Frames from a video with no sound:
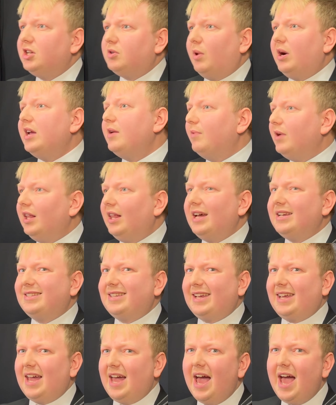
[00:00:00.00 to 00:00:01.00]
to where he
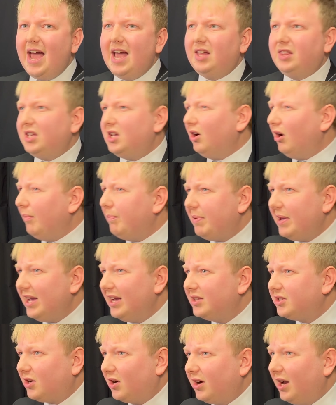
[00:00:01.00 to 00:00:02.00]
realized, like, hey, the
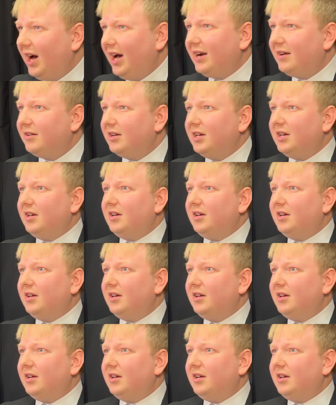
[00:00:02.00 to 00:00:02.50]
Europeans are not